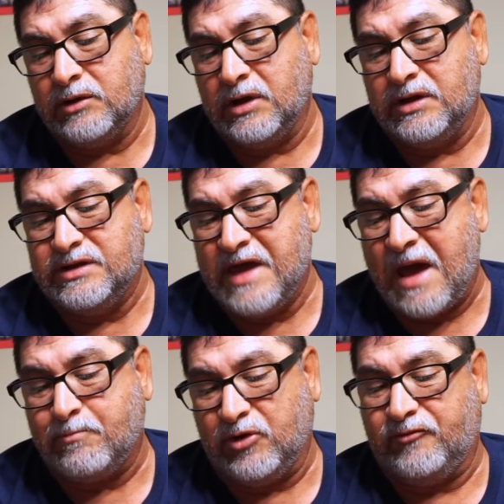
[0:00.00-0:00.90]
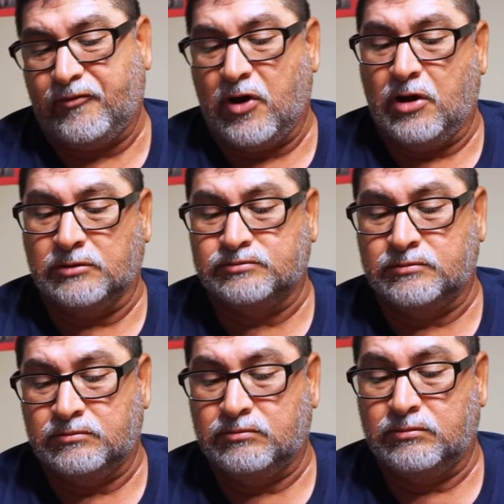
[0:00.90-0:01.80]
Yappa Frog.
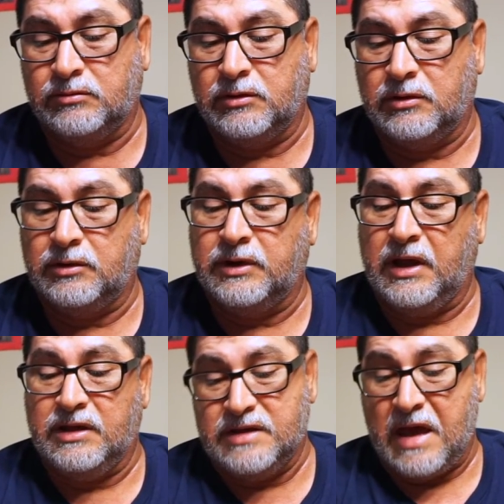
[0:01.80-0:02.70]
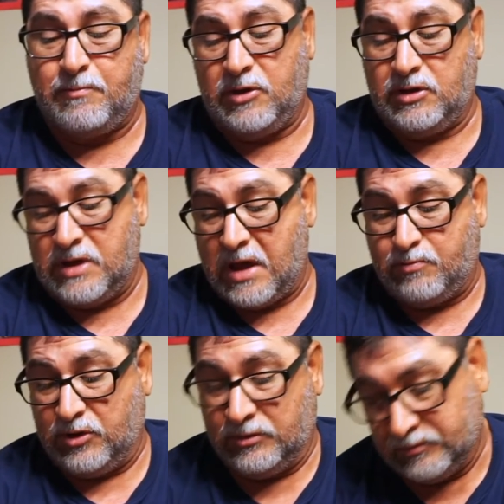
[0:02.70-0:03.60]
The
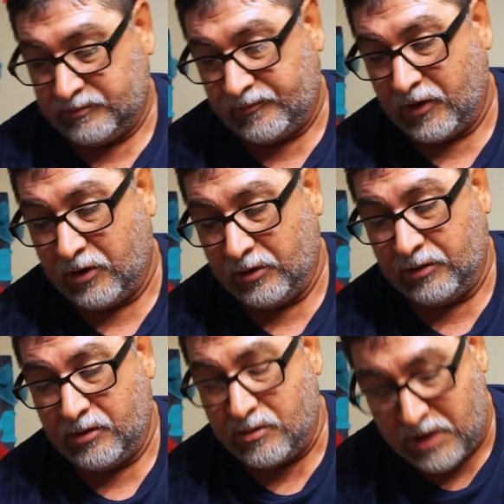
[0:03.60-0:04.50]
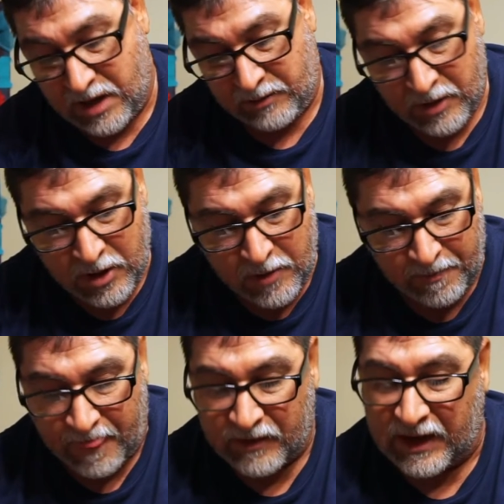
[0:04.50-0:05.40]
Yappa Frog. Okay,
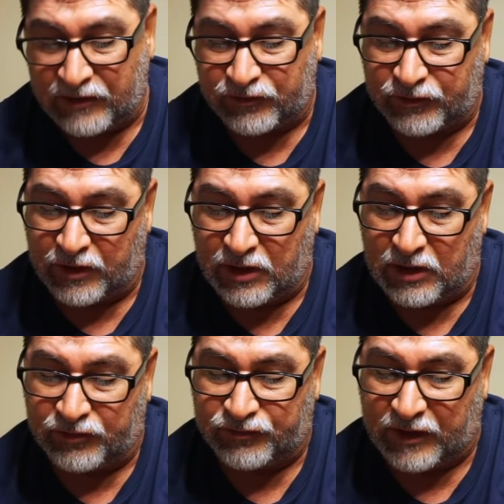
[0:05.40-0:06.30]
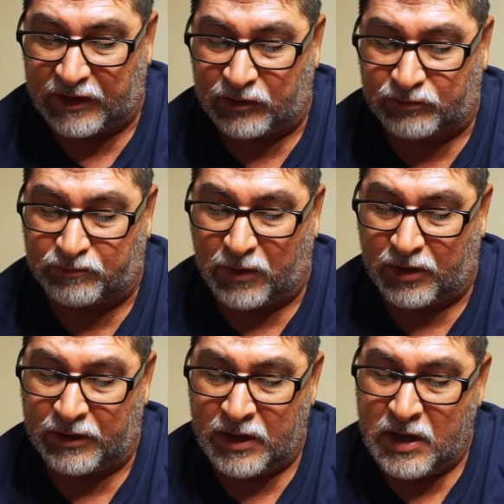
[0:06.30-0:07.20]
that's the second
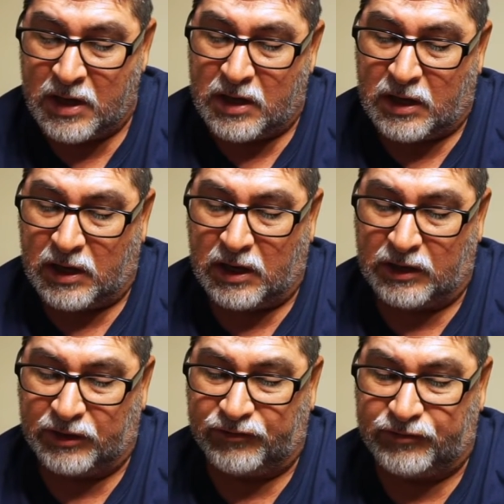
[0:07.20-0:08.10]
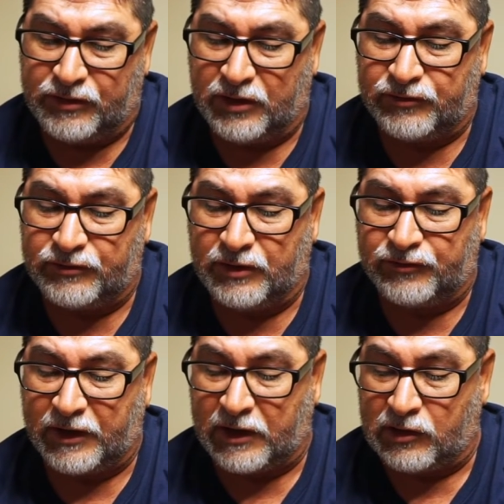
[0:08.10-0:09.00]
part. The
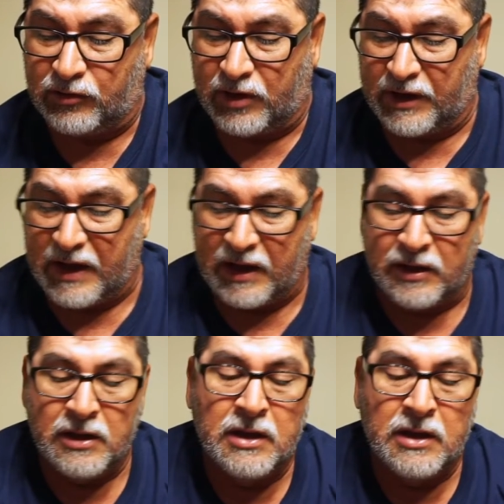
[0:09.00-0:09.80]
second lure I got.